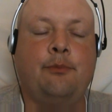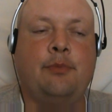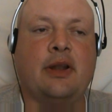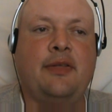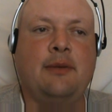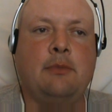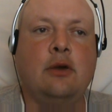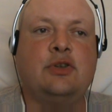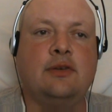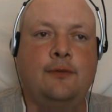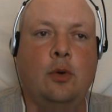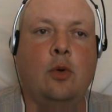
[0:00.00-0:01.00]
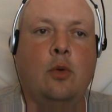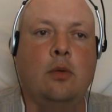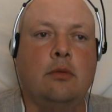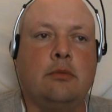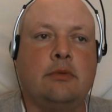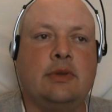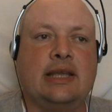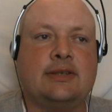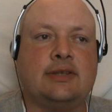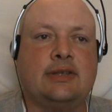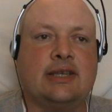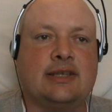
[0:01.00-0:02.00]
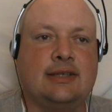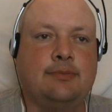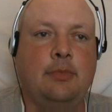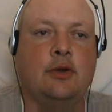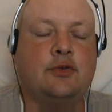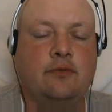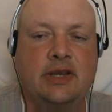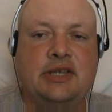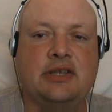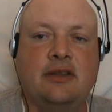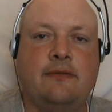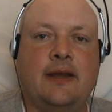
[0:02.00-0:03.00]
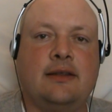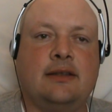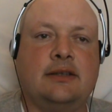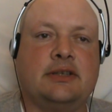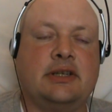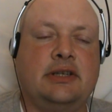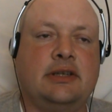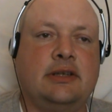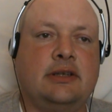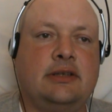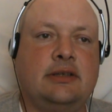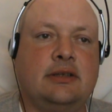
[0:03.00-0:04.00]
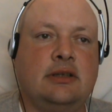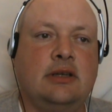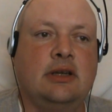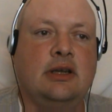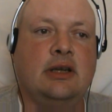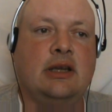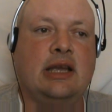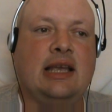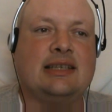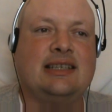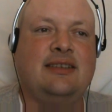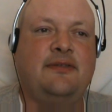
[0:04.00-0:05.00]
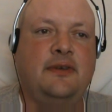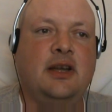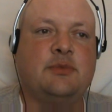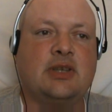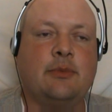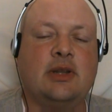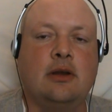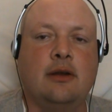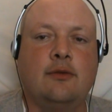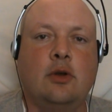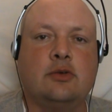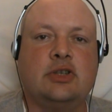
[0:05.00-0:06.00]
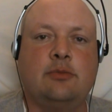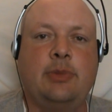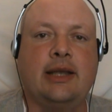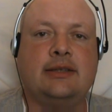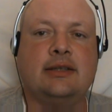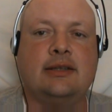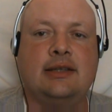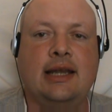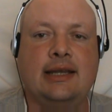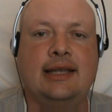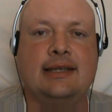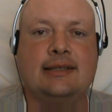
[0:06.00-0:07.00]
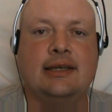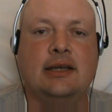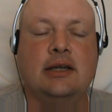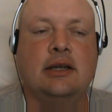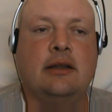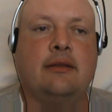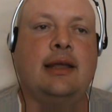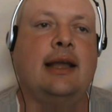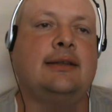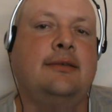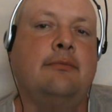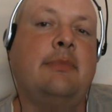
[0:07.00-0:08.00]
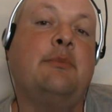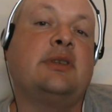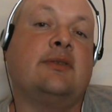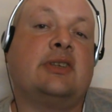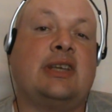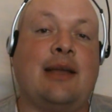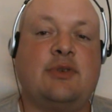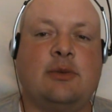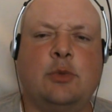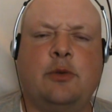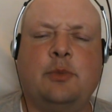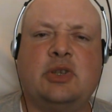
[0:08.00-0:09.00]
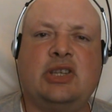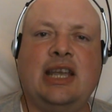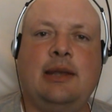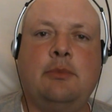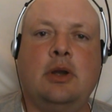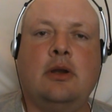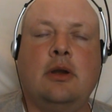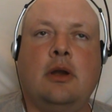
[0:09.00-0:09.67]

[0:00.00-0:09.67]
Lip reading: But I think most of all, this most recent event that has occurred has confirmed something that I've long suspected, and that is that members of the skeptic movement seem